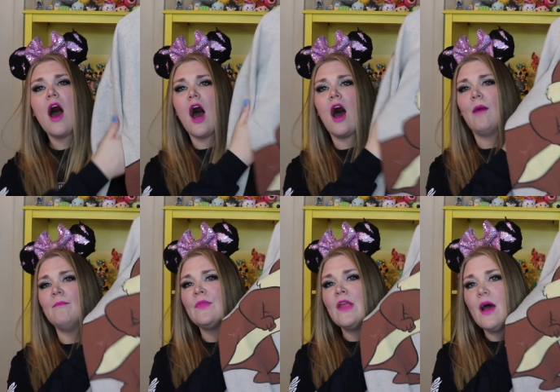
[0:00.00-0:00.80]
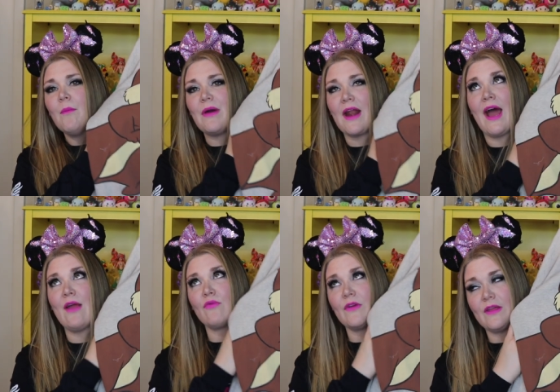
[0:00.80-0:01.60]
But
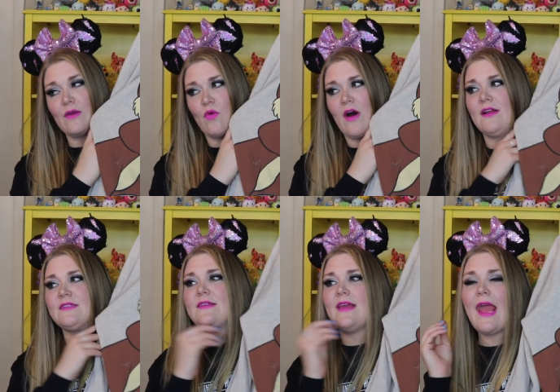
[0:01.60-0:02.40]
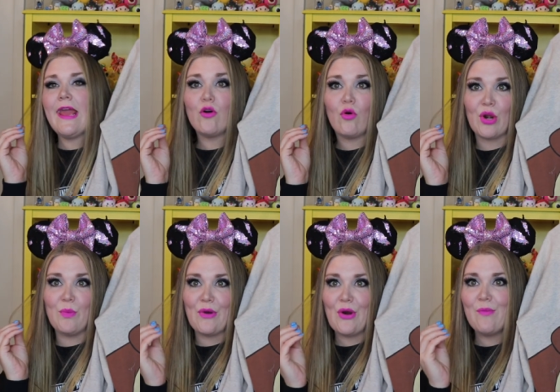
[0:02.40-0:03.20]
I really want the
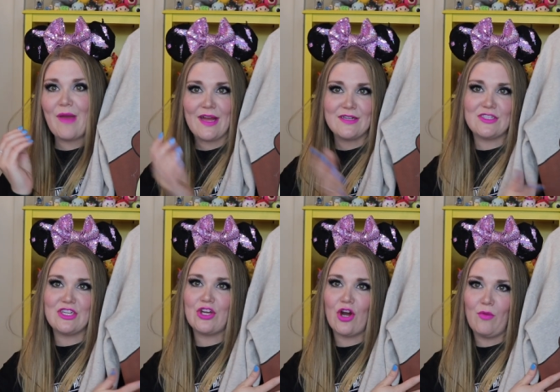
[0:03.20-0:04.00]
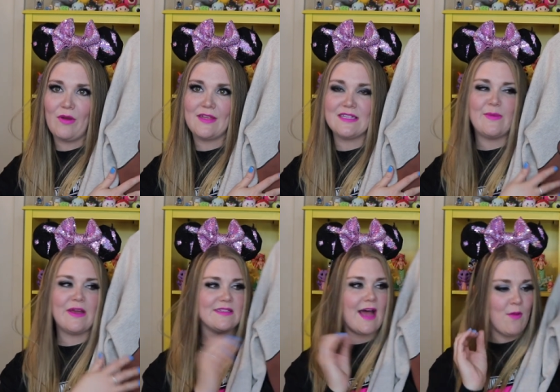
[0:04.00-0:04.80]
acorn bow band to go with this
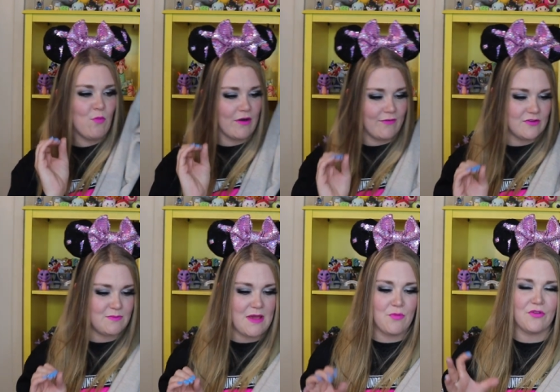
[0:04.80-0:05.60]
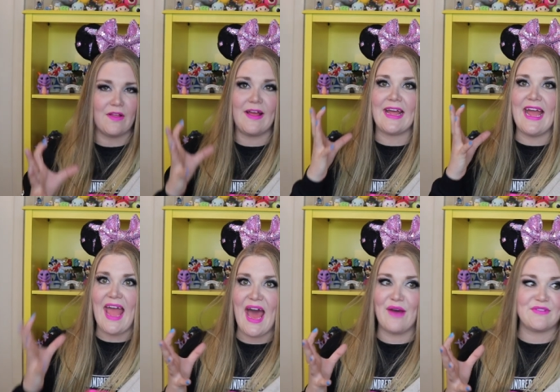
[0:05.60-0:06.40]
because I'm one of those people that like, I
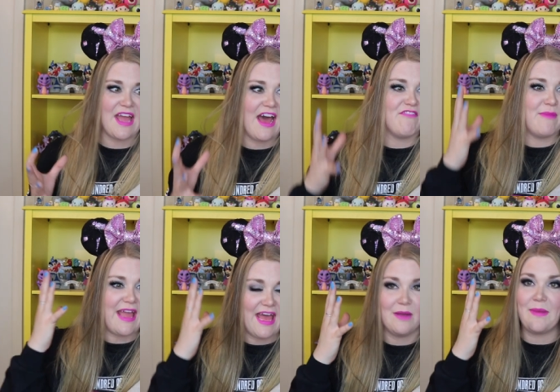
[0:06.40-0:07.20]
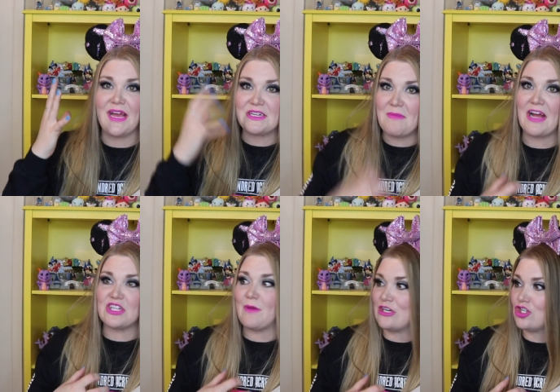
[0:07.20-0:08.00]
have to have my headband
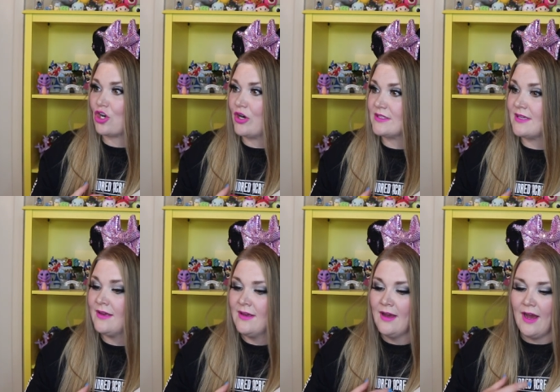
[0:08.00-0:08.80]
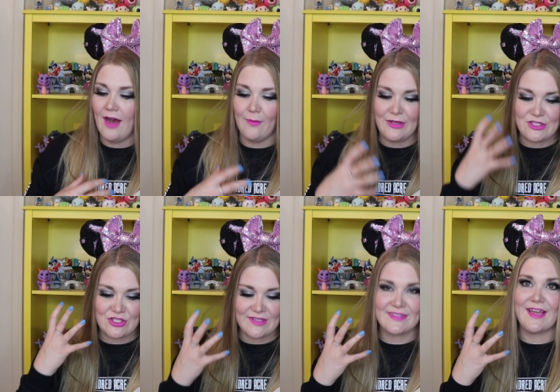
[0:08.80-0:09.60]
match my shirt. It's
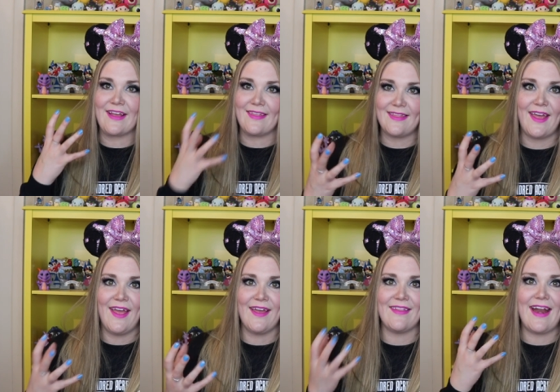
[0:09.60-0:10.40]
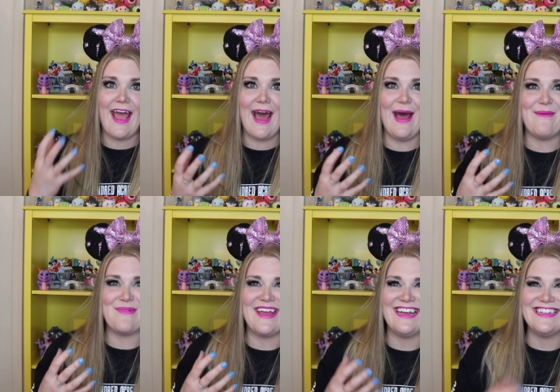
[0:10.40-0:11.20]
just like a thing that
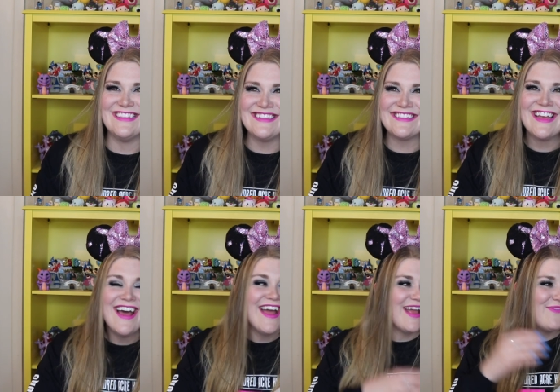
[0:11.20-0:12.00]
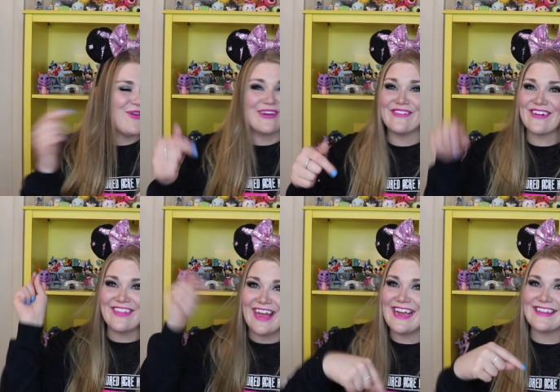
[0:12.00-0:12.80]
happens. If you can
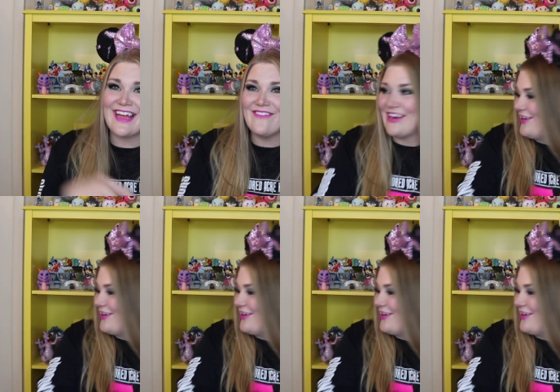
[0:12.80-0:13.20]
relate, let me